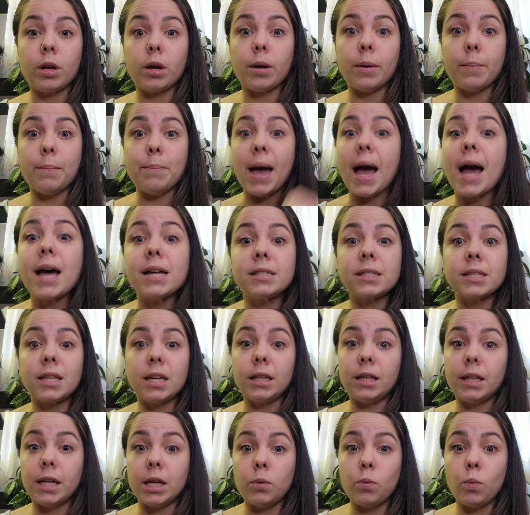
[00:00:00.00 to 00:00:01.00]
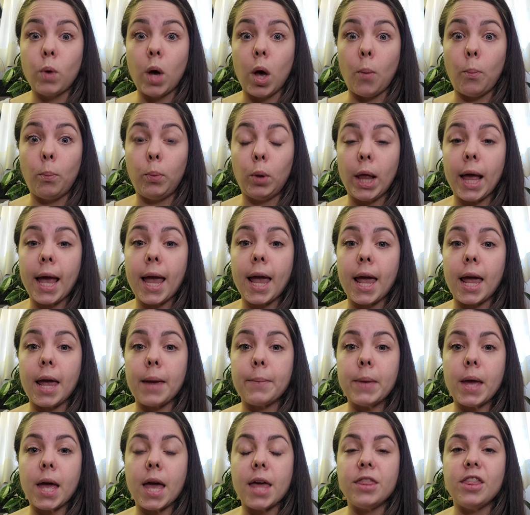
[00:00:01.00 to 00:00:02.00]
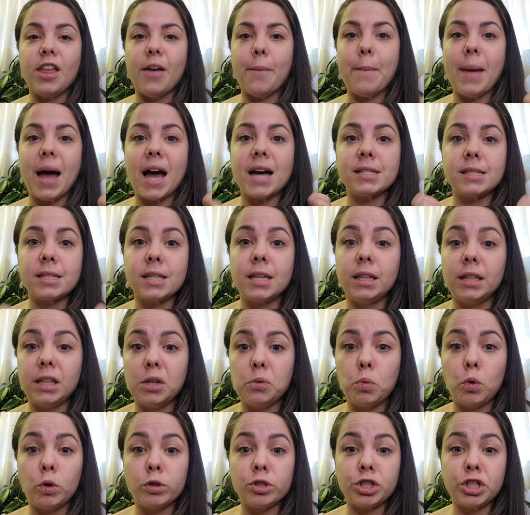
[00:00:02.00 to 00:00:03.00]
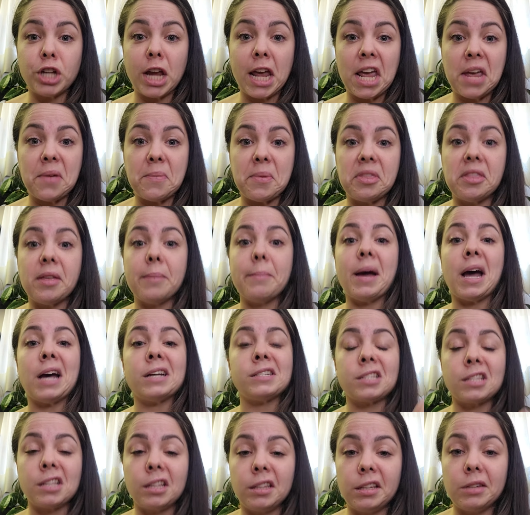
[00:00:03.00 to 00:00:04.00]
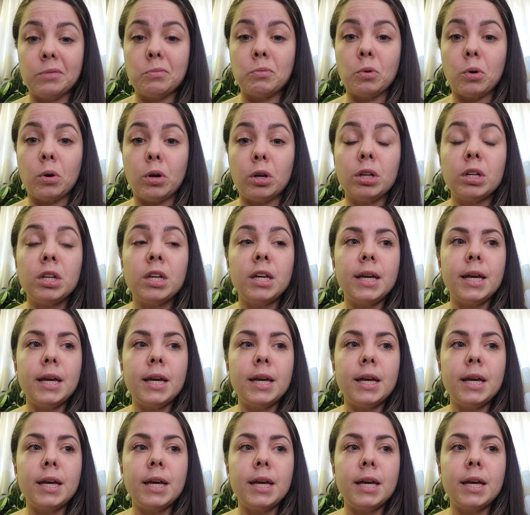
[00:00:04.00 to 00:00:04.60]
masculine will blame, and the masculine will shame, and the masculine will